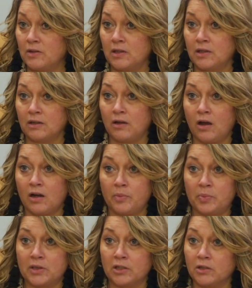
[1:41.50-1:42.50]
you can get caught
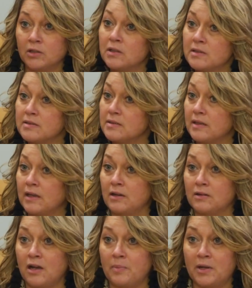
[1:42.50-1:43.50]
up in the currents that
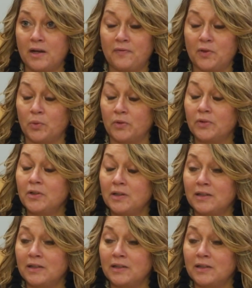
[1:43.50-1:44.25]
are coming off the river,